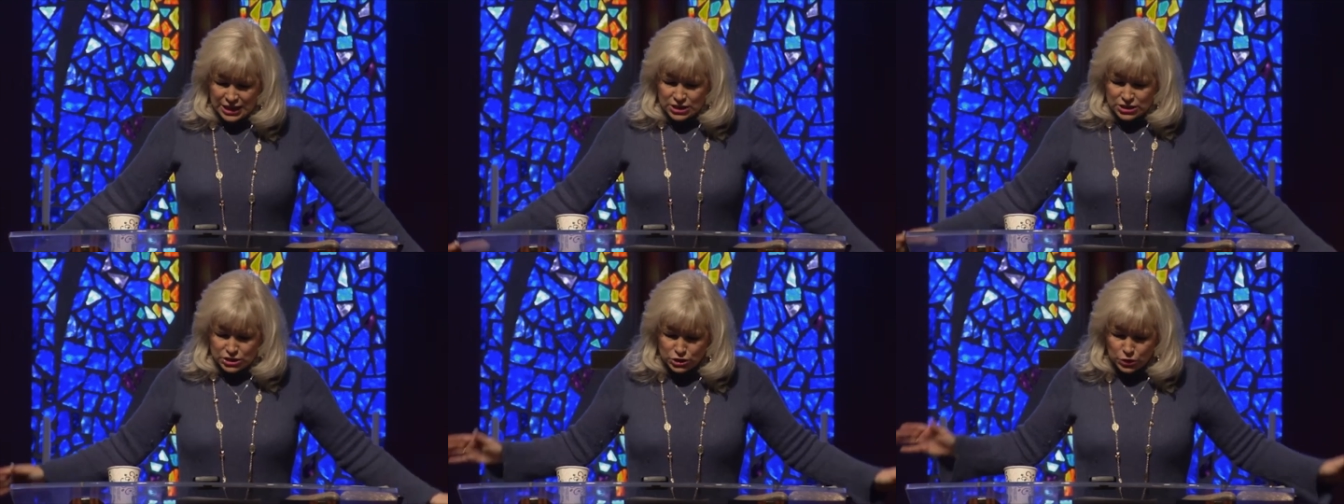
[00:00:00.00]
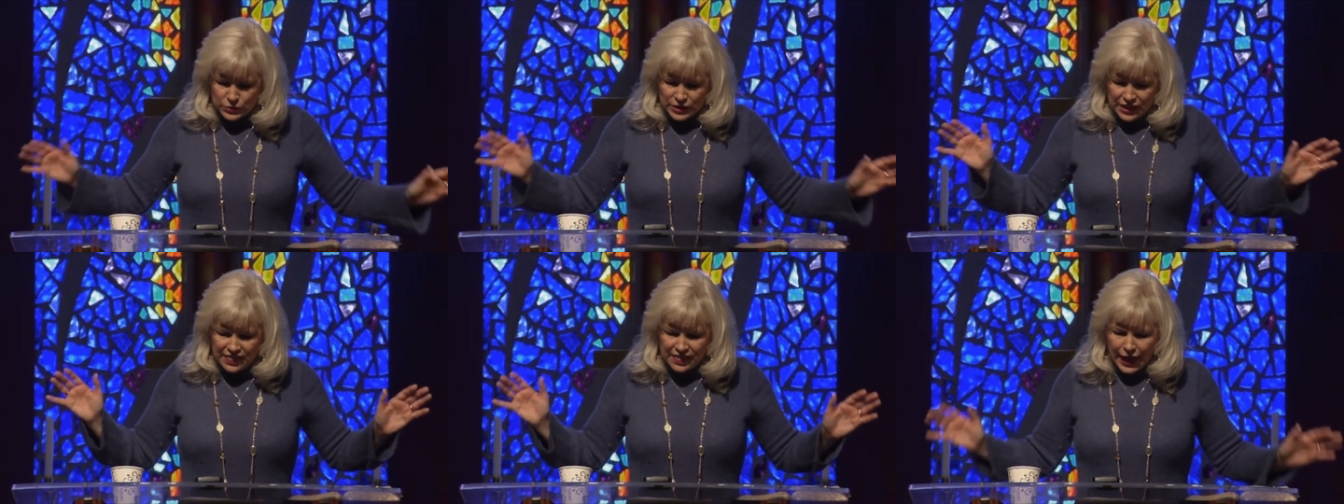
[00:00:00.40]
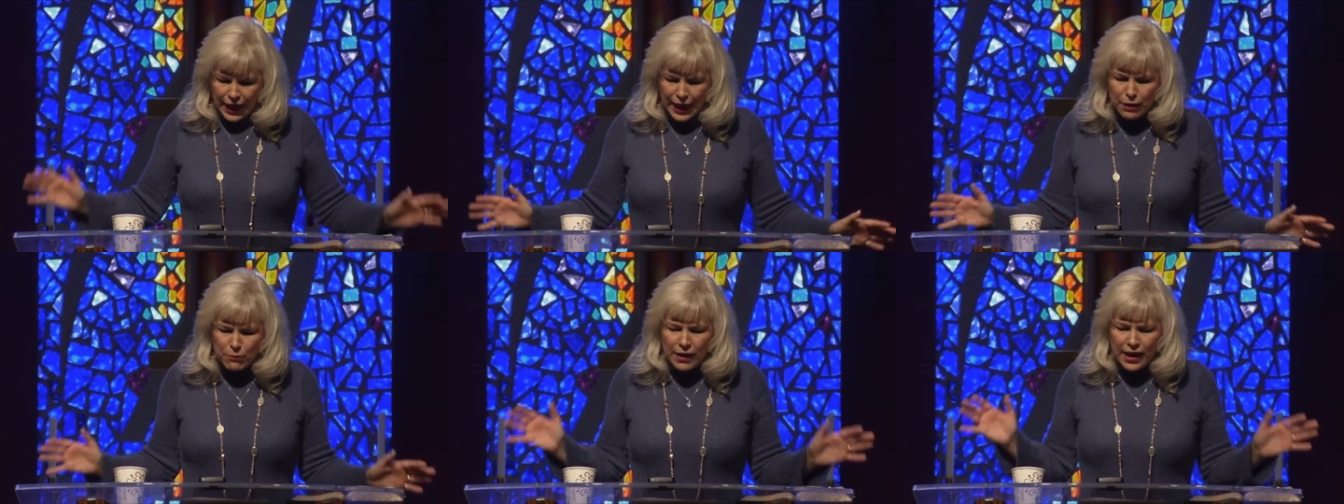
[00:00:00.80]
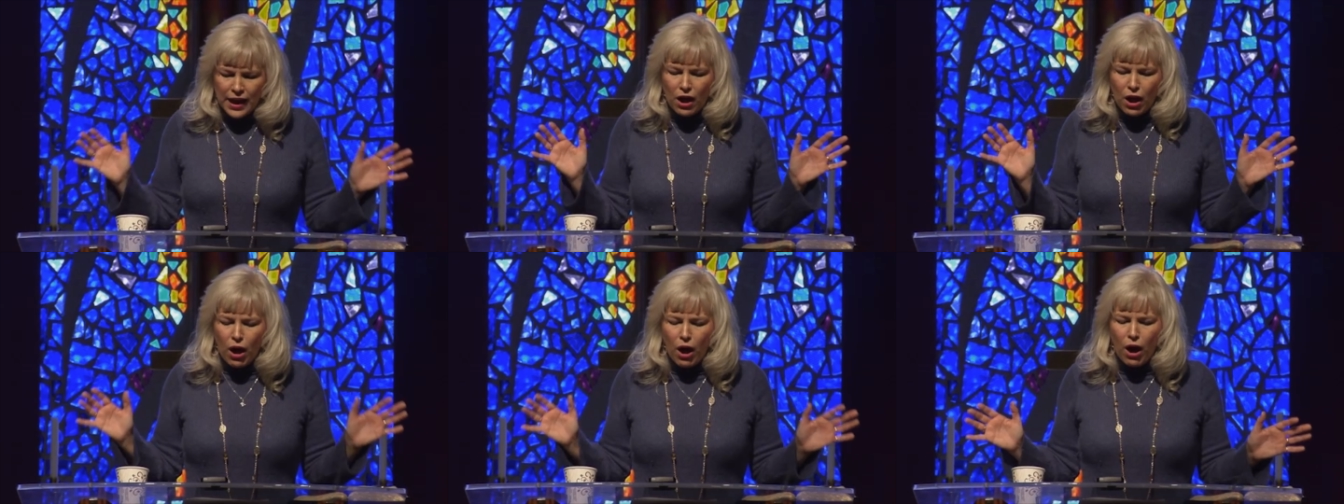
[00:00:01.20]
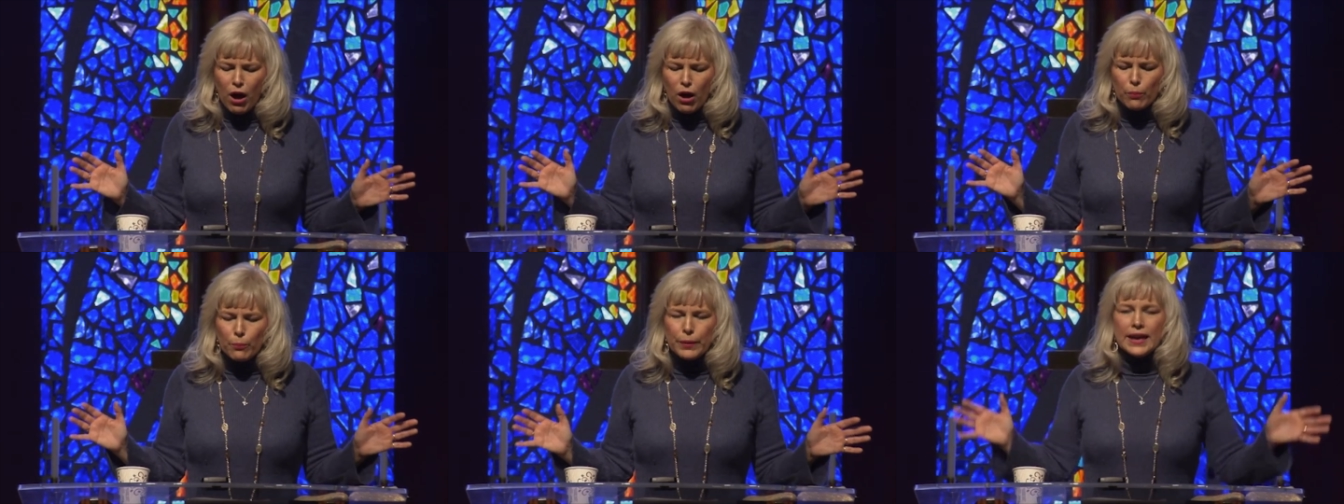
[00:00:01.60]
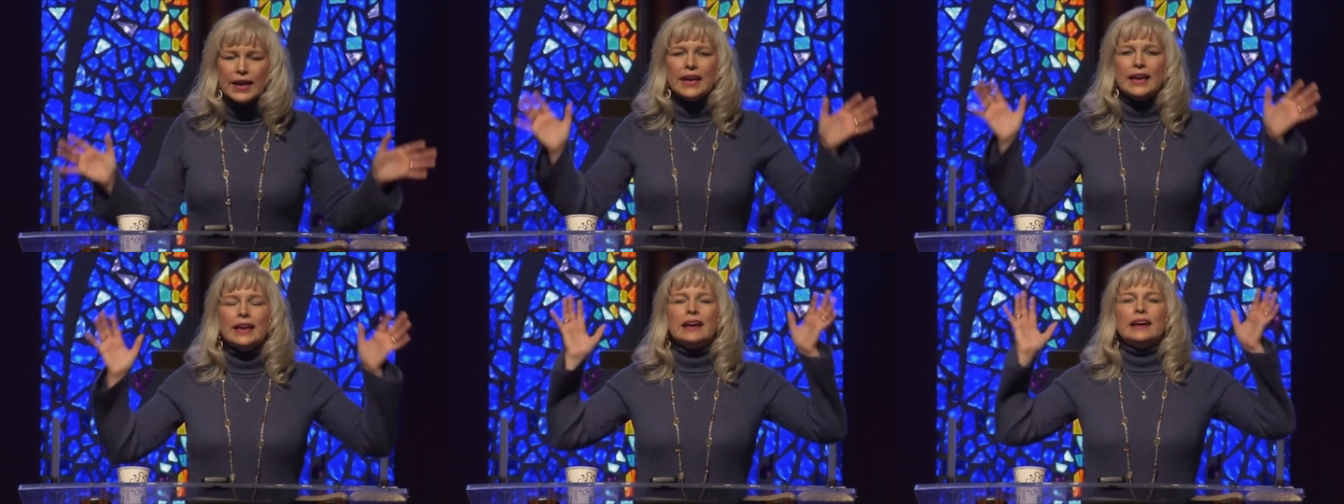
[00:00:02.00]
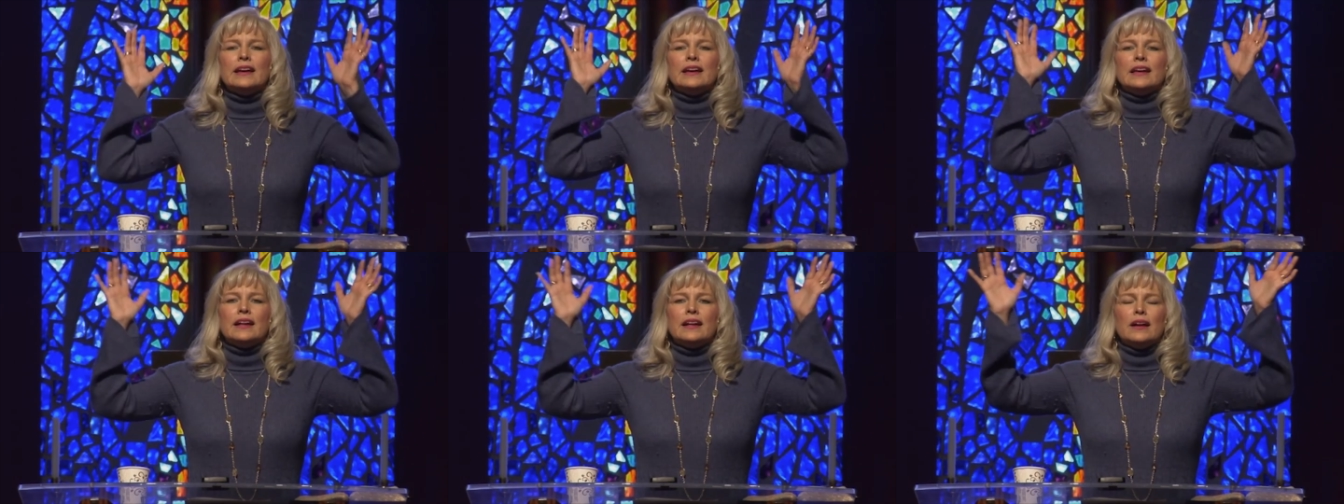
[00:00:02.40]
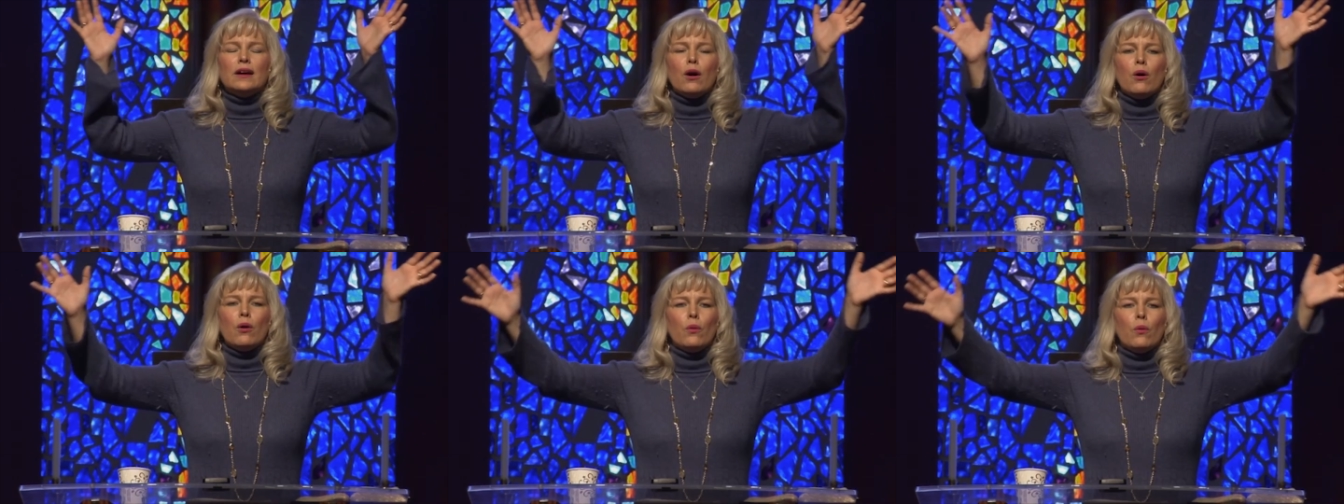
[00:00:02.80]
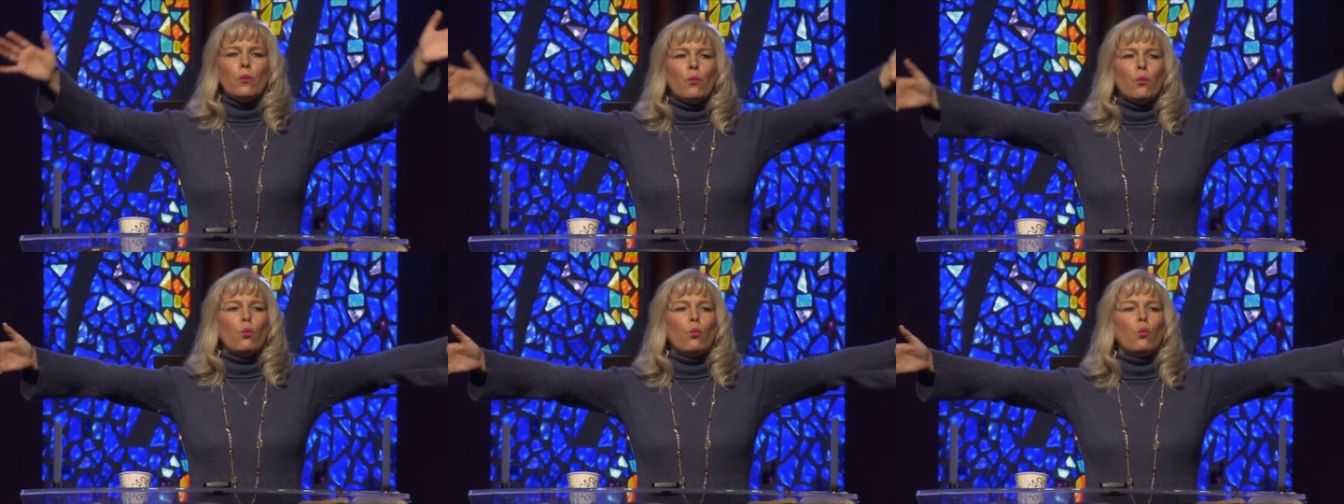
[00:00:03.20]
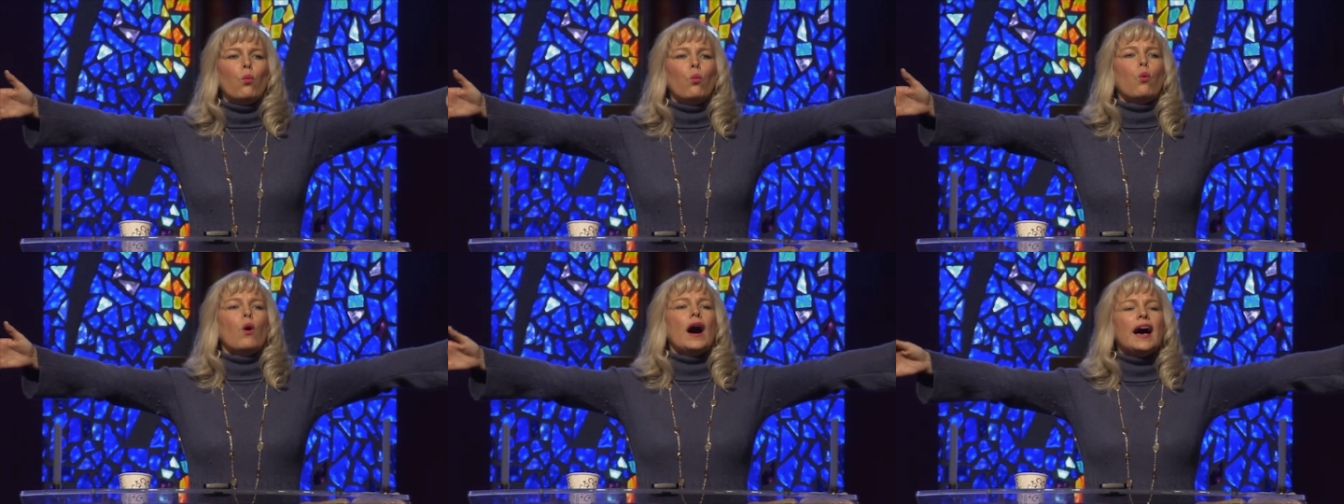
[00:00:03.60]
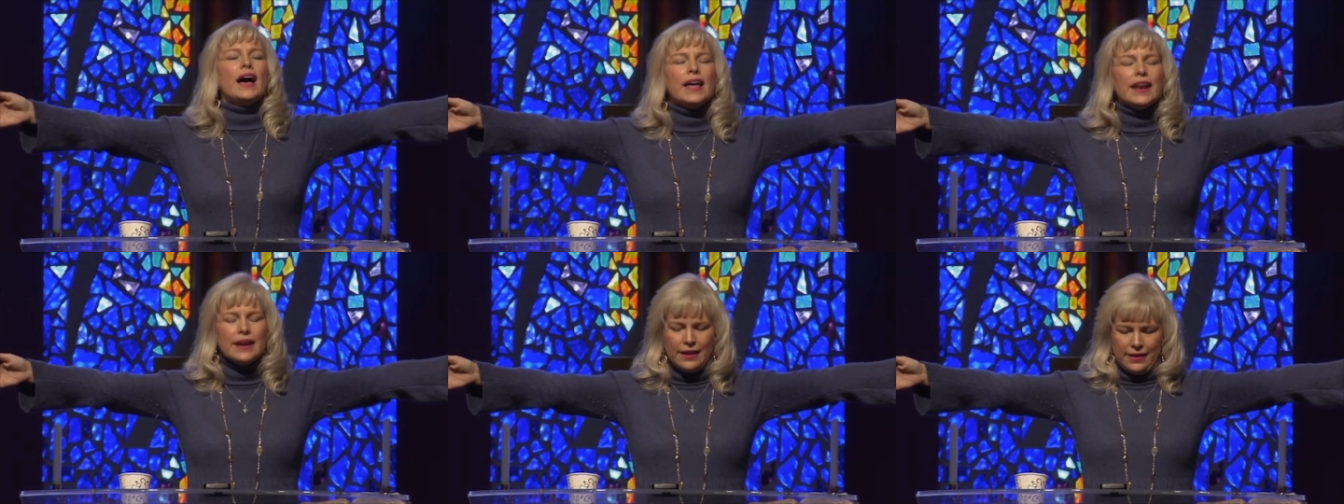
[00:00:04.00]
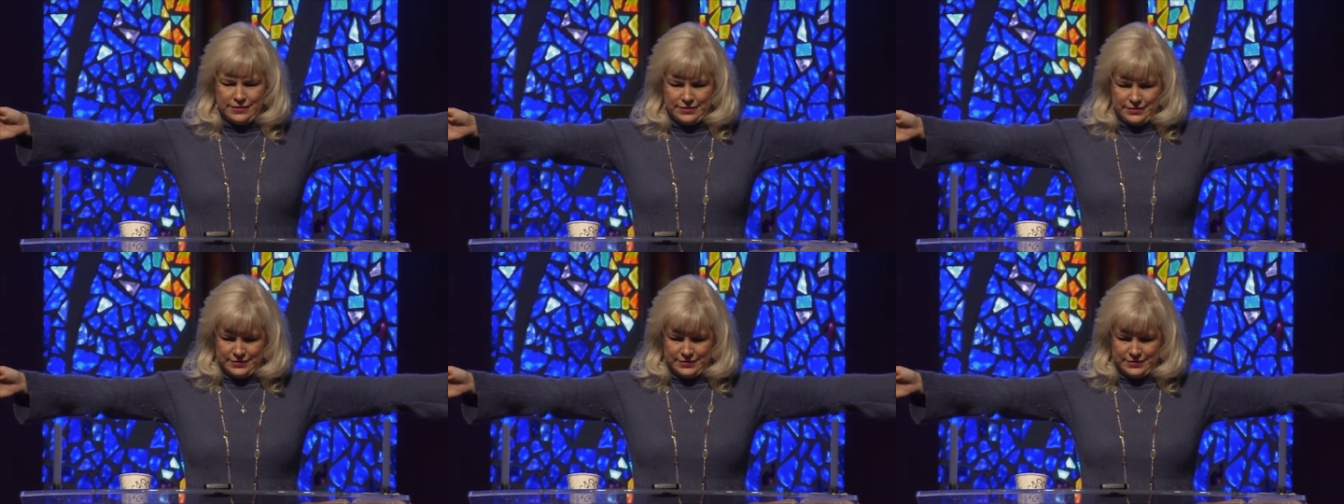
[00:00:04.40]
So that they may all be one.